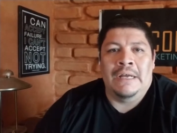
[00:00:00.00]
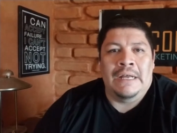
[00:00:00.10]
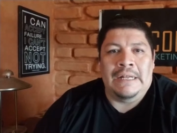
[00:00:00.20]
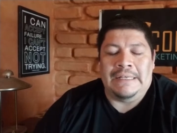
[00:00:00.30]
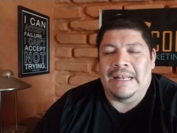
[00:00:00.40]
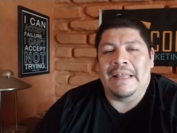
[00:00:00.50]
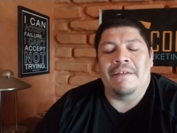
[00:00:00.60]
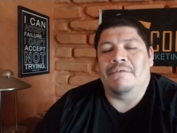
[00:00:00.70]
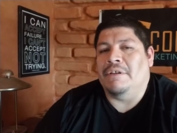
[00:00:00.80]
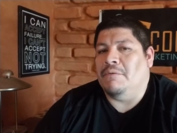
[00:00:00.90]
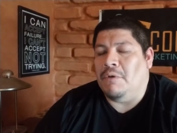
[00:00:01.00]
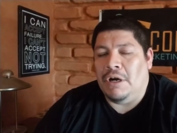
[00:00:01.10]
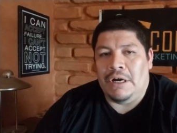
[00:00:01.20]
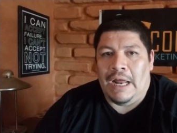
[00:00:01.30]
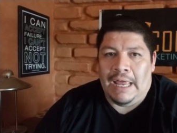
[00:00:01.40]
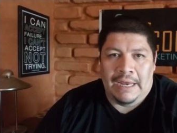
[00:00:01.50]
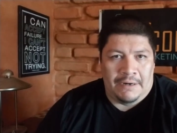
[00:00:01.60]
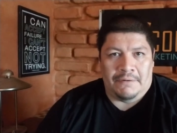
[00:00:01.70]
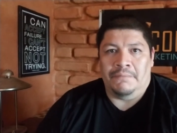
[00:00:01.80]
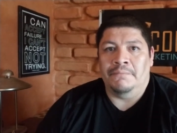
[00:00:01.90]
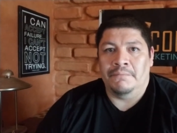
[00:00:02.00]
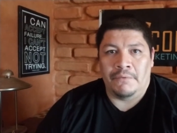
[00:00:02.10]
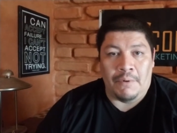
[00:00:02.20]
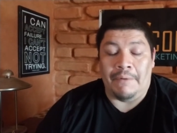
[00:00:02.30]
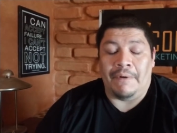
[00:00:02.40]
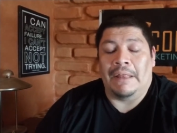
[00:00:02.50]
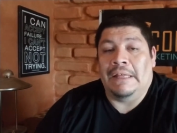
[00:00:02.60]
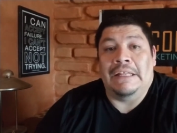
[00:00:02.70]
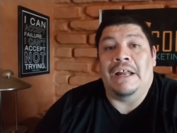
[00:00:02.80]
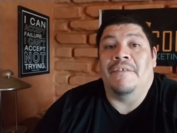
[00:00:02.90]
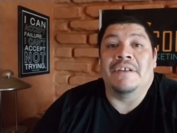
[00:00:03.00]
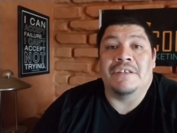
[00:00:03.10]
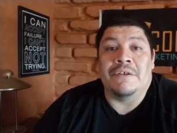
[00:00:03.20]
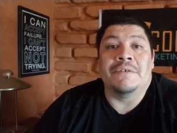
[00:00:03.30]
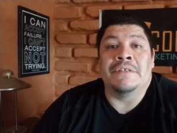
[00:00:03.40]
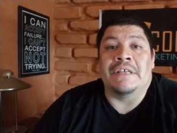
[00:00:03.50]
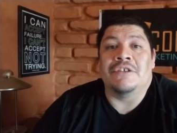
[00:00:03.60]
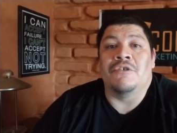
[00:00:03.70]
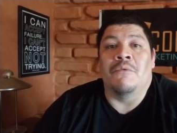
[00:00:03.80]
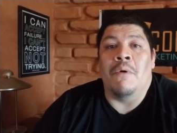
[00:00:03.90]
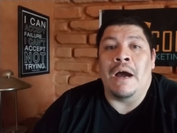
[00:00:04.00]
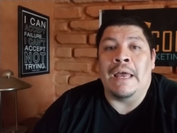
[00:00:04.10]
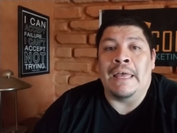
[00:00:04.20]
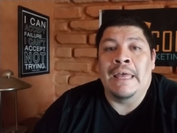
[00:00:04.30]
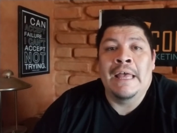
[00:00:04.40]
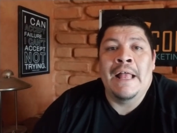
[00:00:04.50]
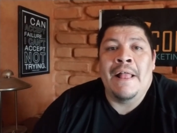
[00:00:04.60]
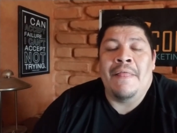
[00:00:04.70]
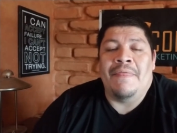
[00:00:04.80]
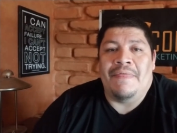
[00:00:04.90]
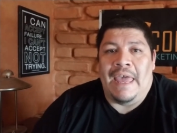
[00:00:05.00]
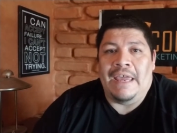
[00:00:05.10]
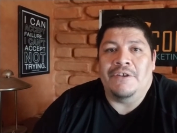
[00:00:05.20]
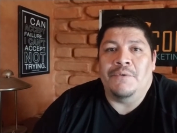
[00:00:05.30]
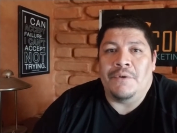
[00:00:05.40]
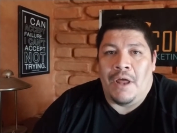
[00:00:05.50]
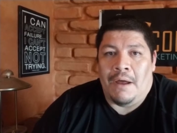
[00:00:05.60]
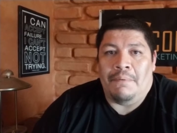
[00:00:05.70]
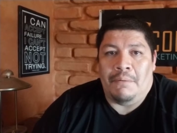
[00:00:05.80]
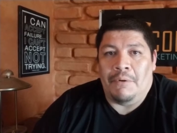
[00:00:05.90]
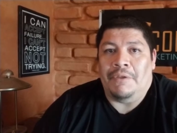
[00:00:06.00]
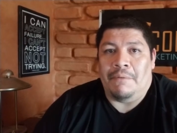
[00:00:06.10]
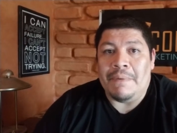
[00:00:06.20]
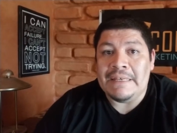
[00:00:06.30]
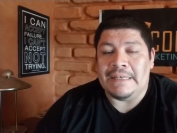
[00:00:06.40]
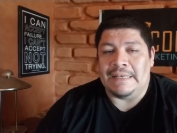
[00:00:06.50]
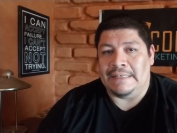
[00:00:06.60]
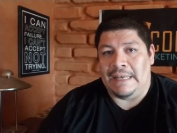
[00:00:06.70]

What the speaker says: does anything really work? I hear, quite frankly, a lot of excuses as to why they do not promote their business.